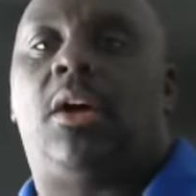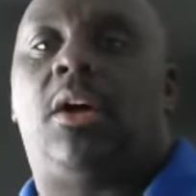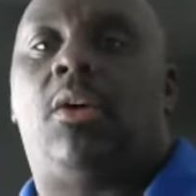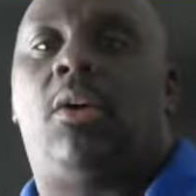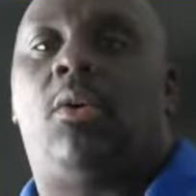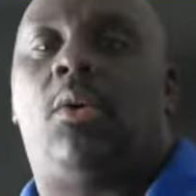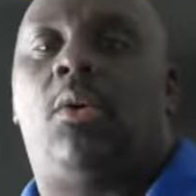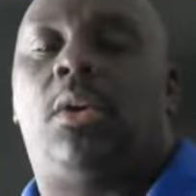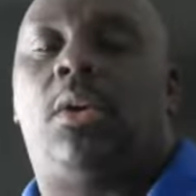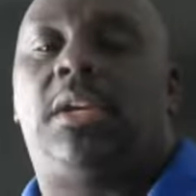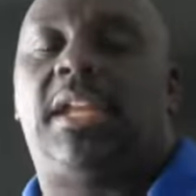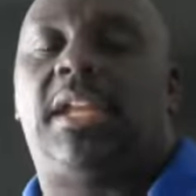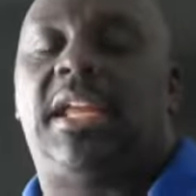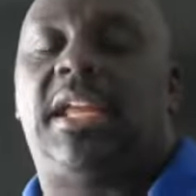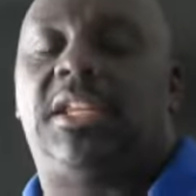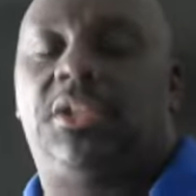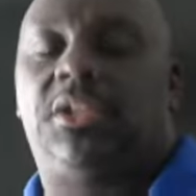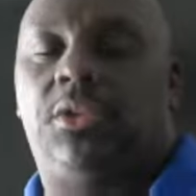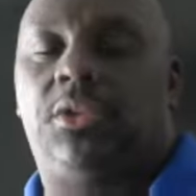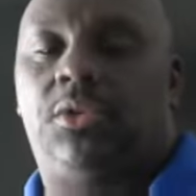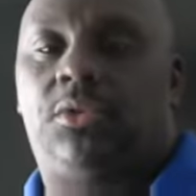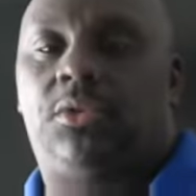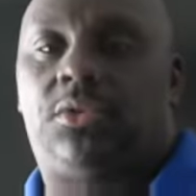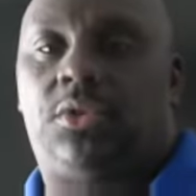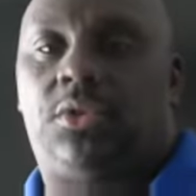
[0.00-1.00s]
On that
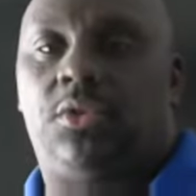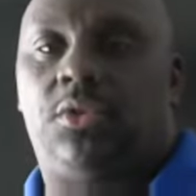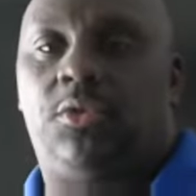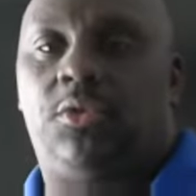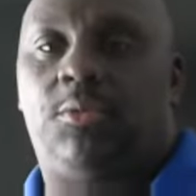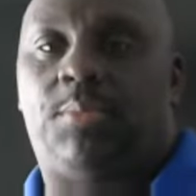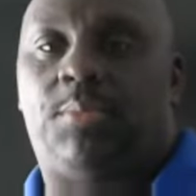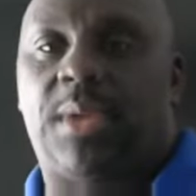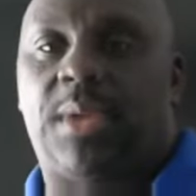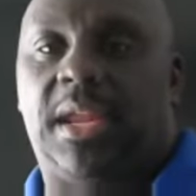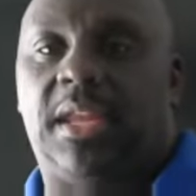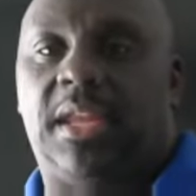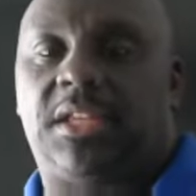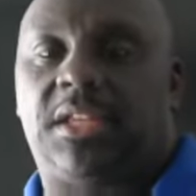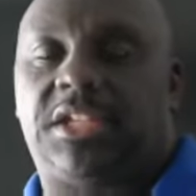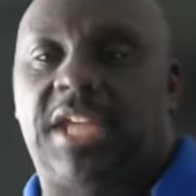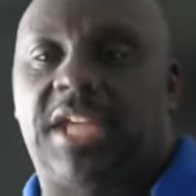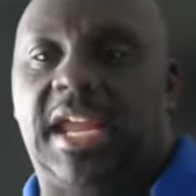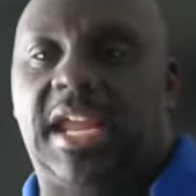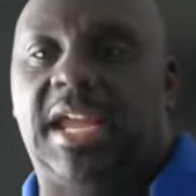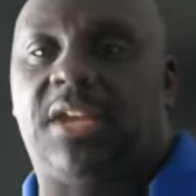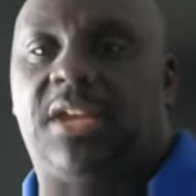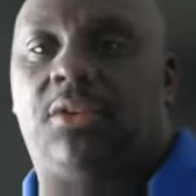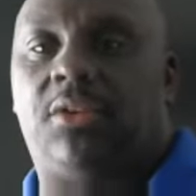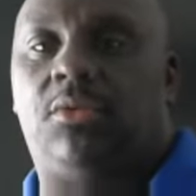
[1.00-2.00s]
YouTube
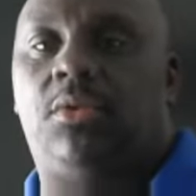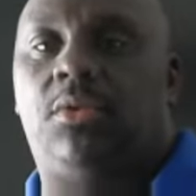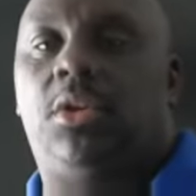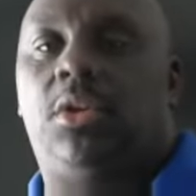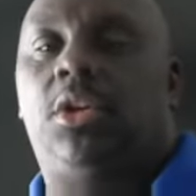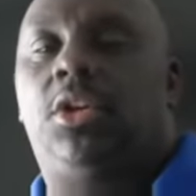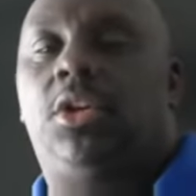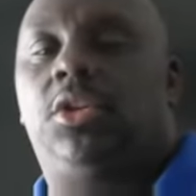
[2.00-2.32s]
channel,